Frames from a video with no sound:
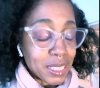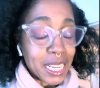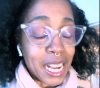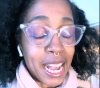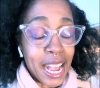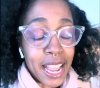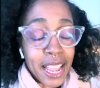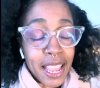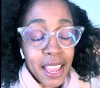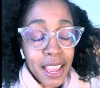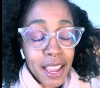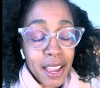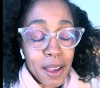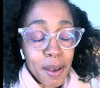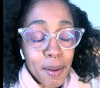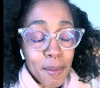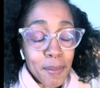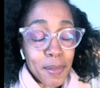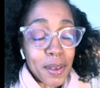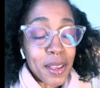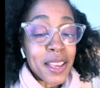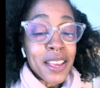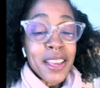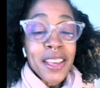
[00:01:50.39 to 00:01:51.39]
I
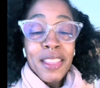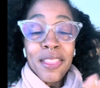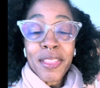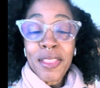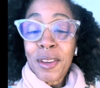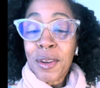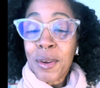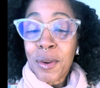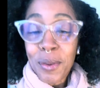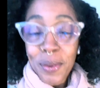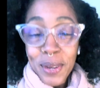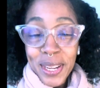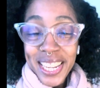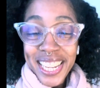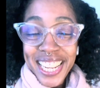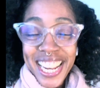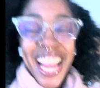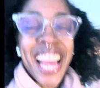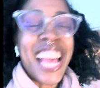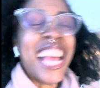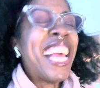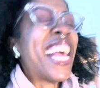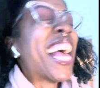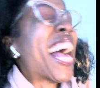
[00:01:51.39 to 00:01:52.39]
am the queen.